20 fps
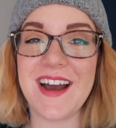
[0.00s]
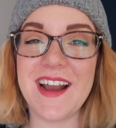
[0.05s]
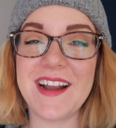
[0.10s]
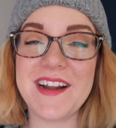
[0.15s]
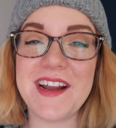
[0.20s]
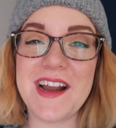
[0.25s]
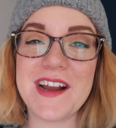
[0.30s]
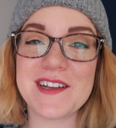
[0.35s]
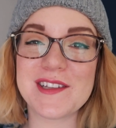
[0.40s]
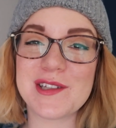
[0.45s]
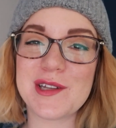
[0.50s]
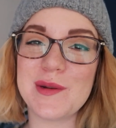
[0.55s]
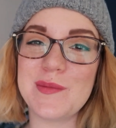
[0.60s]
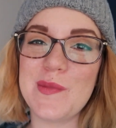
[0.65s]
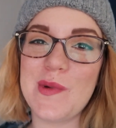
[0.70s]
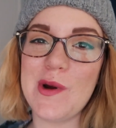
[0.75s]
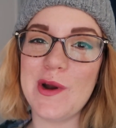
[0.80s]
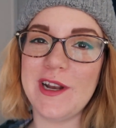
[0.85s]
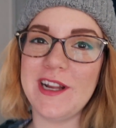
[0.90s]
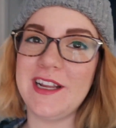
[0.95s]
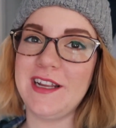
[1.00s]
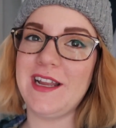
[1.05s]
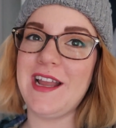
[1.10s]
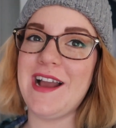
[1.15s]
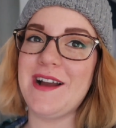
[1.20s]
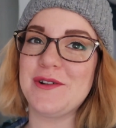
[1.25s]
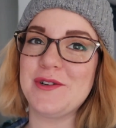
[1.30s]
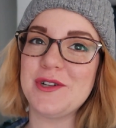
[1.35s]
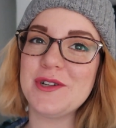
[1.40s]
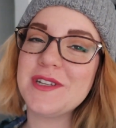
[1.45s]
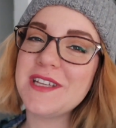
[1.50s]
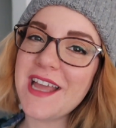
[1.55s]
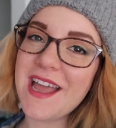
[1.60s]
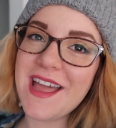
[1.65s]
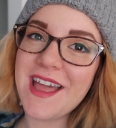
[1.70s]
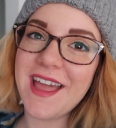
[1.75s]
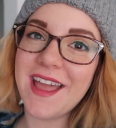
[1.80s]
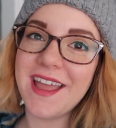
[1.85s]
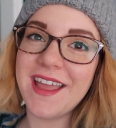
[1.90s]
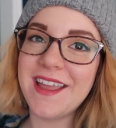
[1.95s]
Hi guys, good morning. How's your
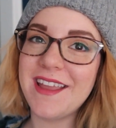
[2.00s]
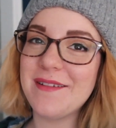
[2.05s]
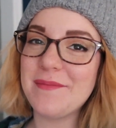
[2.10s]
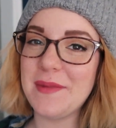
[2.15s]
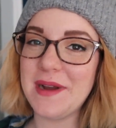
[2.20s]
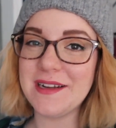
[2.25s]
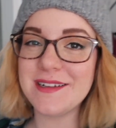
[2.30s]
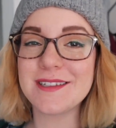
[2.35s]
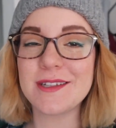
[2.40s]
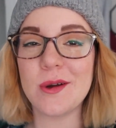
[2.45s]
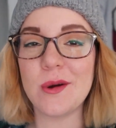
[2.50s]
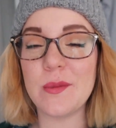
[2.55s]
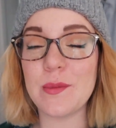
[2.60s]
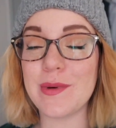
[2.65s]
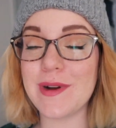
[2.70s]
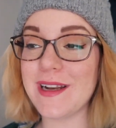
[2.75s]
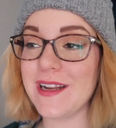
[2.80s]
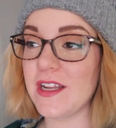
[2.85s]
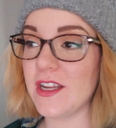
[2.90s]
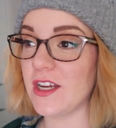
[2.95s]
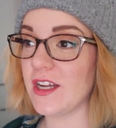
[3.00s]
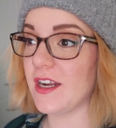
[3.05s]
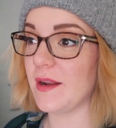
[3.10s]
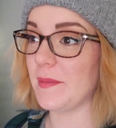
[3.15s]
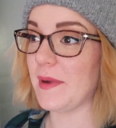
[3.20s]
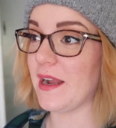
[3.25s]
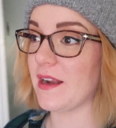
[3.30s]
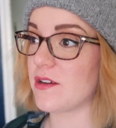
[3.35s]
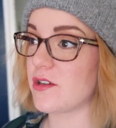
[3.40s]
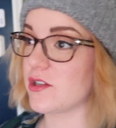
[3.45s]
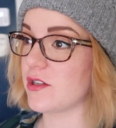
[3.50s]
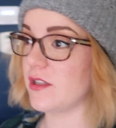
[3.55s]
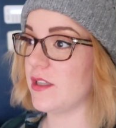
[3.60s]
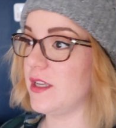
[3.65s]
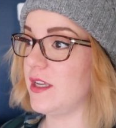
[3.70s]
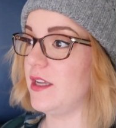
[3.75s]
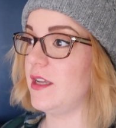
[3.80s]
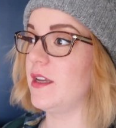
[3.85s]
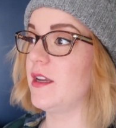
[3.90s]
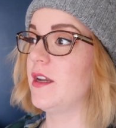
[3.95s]
day? Mine's going pretty good. I'm
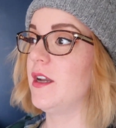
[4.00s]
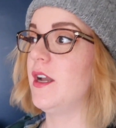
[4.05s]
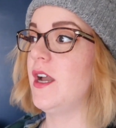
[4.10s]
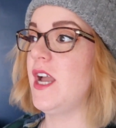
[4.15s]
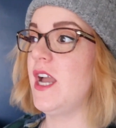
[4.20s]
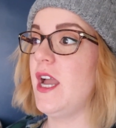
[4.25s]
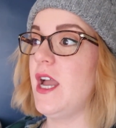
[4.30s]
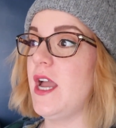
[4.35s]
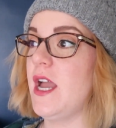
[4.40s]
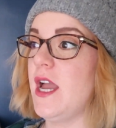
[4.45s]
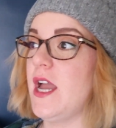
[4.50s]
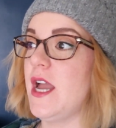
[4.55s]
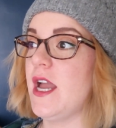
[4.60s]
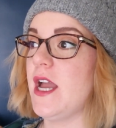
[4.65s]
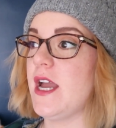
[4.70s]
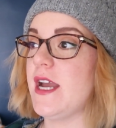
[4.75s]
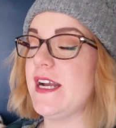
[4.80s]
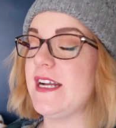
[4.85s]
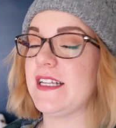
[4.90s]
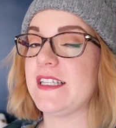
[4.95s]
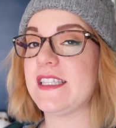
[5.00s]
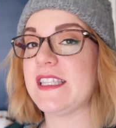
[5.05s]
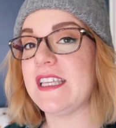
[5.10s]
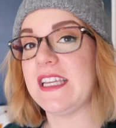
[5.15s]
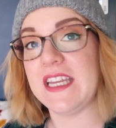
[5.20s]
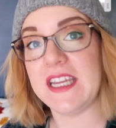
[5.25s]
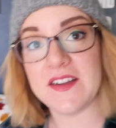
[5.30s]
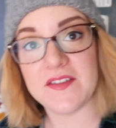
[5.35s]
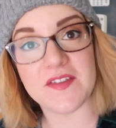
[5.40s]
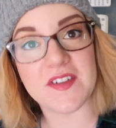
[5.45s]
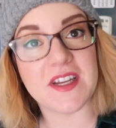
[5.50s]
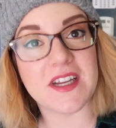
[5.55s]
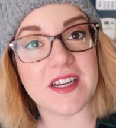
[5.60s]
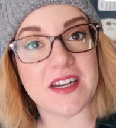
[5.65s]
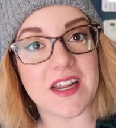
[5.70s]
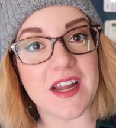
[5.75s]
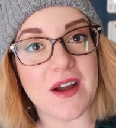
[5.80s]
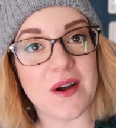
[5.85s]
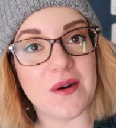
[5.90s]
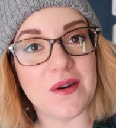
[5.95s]
actually, it's the evening
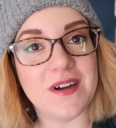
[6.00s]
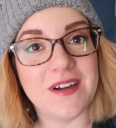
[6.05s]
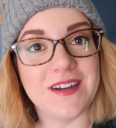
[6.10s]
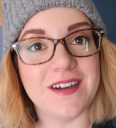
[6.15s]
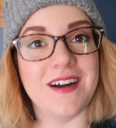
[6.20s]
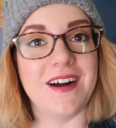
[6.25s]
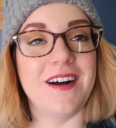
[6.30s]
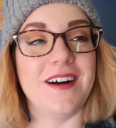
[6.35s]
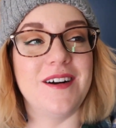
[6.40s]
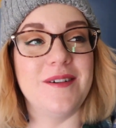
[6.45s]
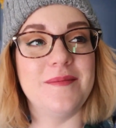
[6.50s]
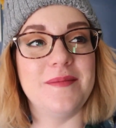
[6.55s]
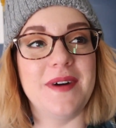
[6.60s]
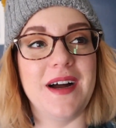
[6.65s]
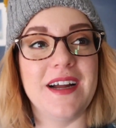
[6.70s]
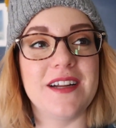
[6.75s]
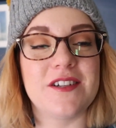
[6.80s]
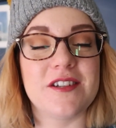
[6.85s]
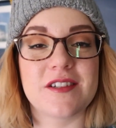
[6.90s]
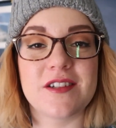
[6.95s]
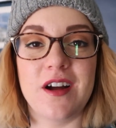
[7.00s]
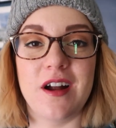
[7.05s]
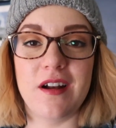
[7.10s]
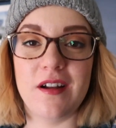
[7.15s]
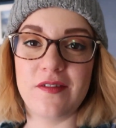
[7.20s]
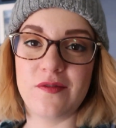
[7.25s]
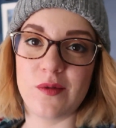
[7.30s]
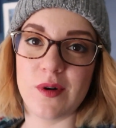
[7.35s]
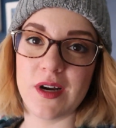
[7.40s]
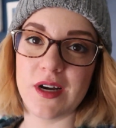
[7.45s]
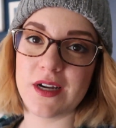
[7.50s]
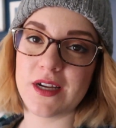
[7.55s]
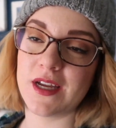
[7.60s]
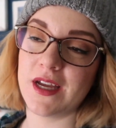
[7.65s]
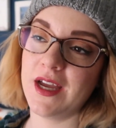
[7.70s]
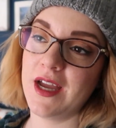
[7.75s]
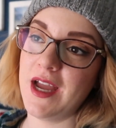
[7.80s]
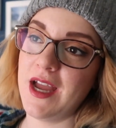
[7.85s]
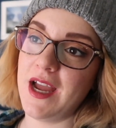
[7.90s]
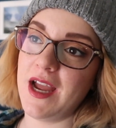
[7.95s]
now. I just got off work
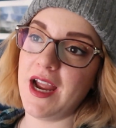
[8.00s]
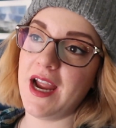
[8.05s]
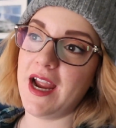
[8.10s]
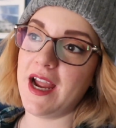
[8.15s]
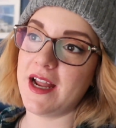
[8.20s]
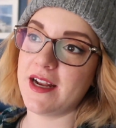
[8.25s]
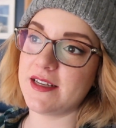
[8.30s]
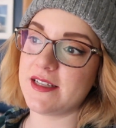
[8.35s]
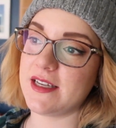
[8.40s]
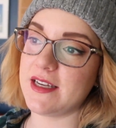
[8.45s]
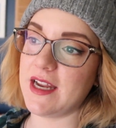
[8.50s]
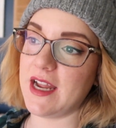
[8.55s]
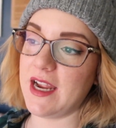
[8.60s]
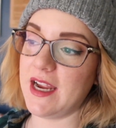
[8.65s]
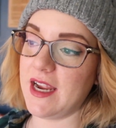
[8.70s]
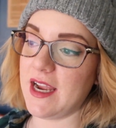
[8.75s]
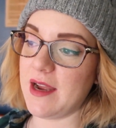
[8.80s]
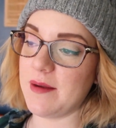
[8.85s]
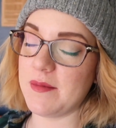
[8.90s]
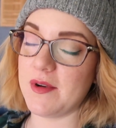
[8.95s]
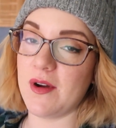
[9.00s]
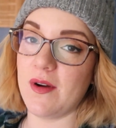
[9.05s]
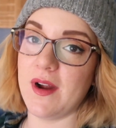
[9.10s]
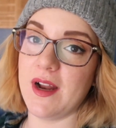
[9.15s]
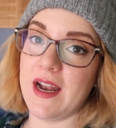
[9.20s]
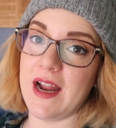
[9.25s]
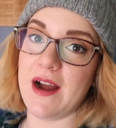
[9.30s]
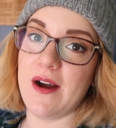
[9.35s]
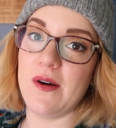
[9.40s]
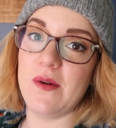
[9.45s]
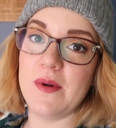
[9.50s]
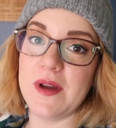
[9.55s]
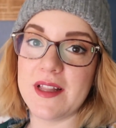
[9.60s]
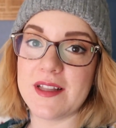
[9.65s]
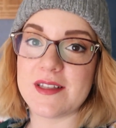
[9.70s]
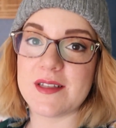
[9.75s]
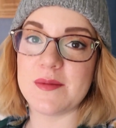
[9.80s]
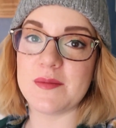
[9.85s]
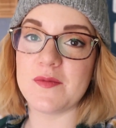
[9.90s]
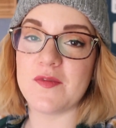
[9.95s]
and tonight I'm going out
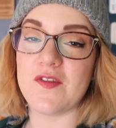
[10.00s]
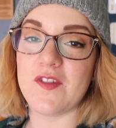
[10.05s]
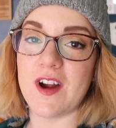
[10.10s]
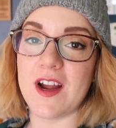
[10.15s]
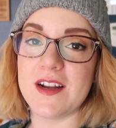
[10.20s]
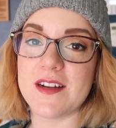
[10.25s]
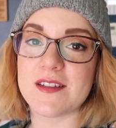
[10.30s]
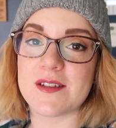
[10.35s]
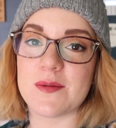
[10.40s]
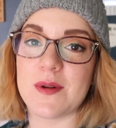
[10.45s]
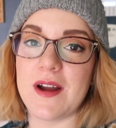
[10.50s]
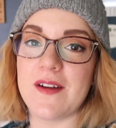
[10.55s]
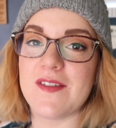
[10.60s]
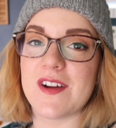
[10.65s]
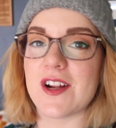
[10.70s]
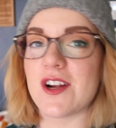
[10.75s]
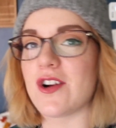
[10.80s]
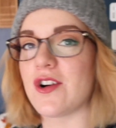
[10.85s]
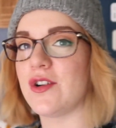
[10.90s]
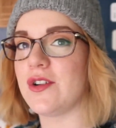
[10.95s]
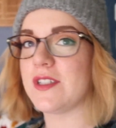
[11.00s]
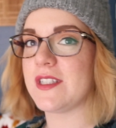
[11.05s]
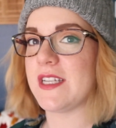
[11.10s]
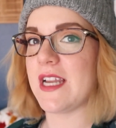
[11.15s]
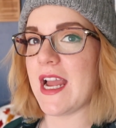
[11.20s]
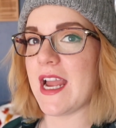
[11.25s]
with some friends. We're having a girls'